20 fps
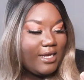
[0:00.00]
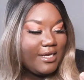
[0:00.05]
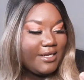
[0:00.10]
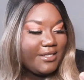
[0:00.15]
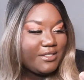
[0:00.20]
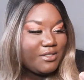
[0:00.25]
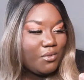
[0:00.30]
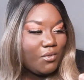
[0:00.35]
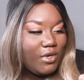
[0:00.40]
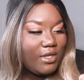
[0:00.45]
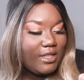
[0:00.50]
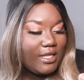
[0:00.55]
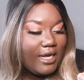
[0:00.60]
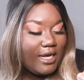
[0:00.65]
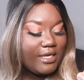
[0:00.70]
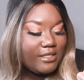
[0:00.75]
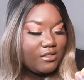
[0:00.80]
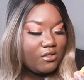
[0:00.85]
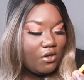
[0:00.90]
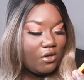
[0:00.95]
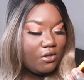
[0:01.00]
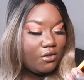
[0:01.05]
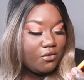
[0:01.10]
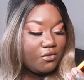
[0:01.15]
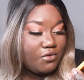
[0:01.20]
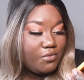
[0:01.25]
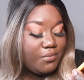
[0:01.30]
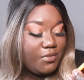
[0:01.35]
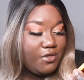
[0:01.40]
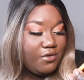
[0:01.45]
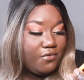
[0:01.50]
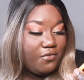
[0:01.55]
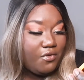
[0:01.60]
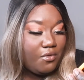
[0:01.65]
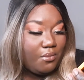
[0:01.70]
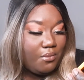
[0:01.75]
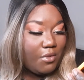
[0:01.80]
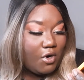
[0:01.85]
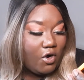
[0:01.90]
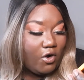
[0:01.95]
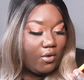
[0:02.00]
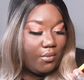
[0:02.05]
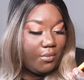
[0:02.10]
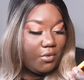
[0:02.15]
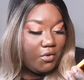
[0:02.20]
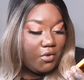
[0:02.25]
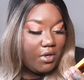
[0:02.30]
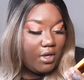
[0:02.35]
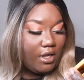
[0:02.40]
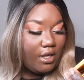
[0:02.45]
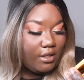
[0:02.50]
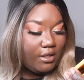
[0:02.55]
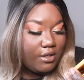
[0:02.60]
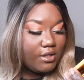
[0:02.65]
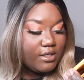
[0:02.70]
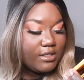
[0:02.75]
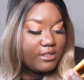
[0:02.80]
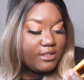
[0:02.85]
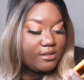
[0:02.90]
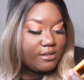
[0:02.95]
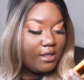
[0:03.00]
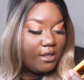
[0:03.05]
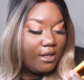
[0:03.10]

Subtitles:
Is the one that has all those beautiful marble colors.